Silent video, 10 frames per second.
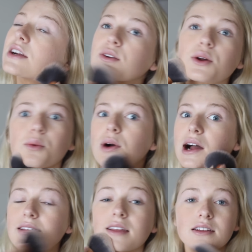I don't know
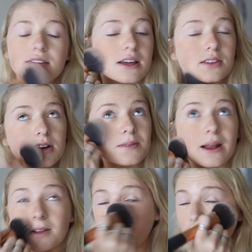why I liked that look, but
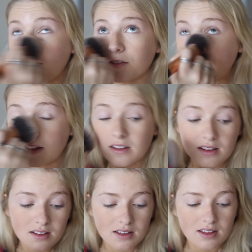I loved it.
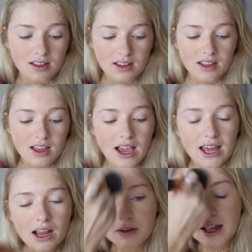
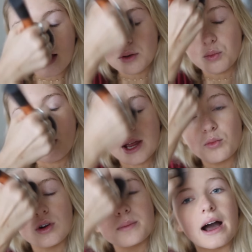And I would add way
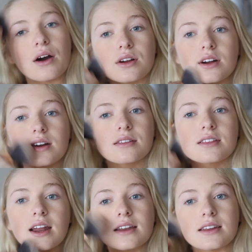more powder
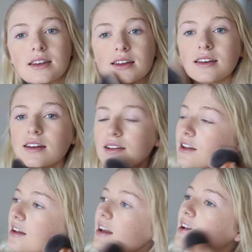than I needed
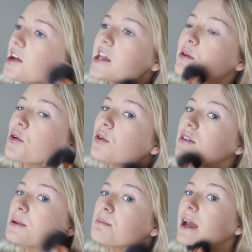and it would
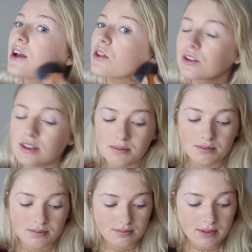always be paler
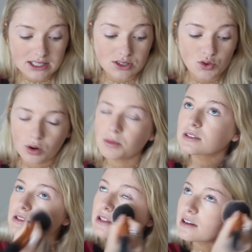than my
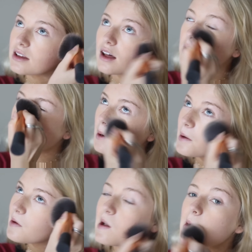normal skin color
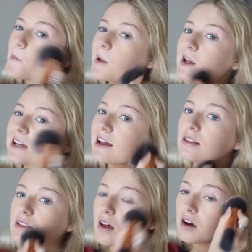because I
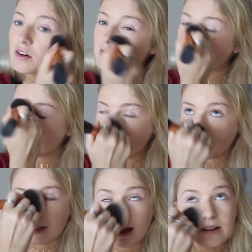loved
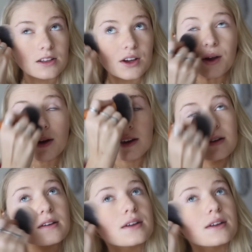that look.